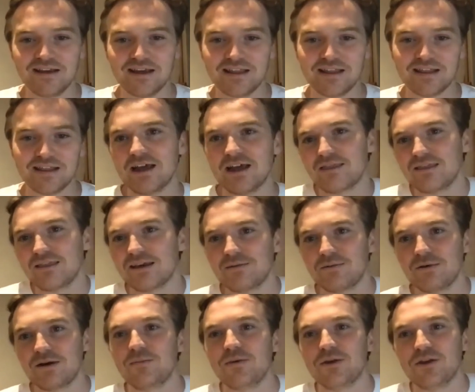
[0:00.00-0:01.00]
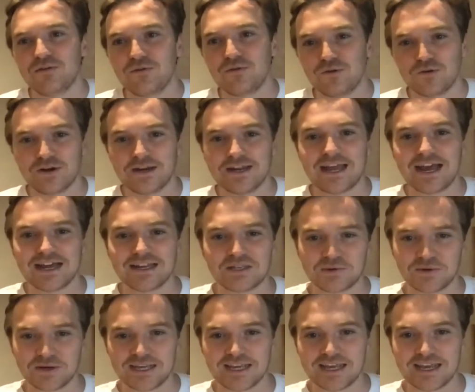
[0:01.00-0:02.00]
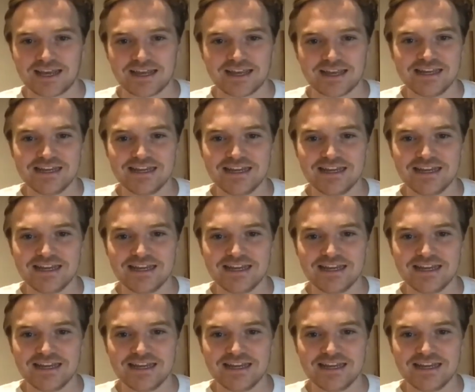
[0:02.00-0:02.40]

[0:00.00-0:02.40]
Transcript: And think, wow, but you already had 20K.